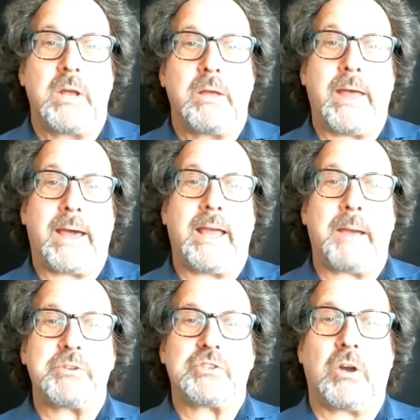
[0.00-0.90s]
that
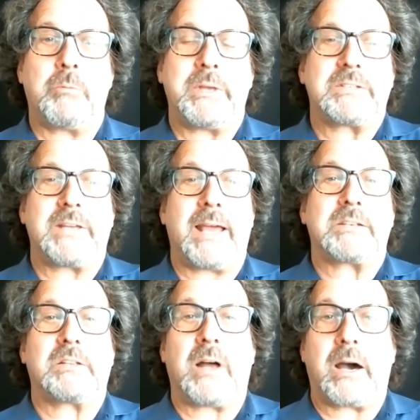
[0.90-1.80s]
episode because it has
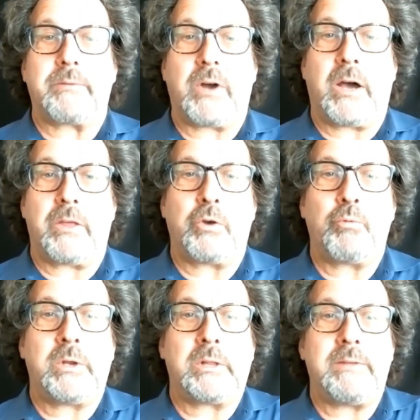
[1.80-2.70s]
a lot of other
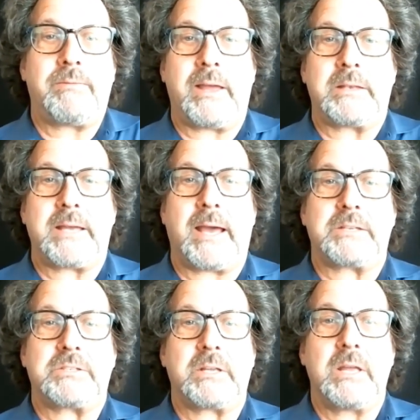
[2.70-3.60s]
really
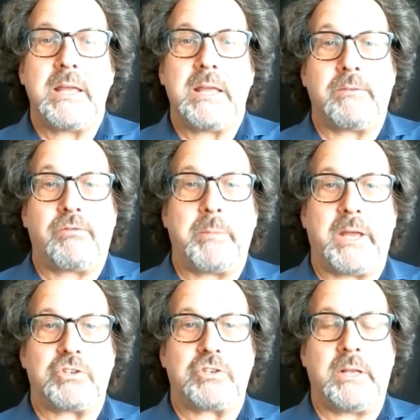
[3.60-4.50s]
fantastic
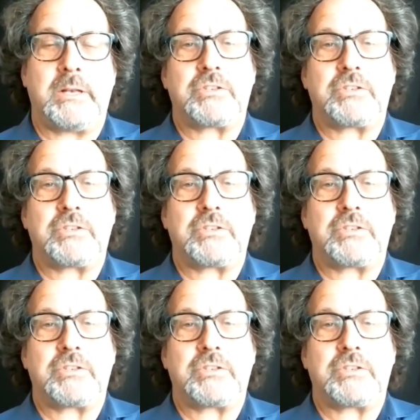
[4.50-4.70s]
information in it.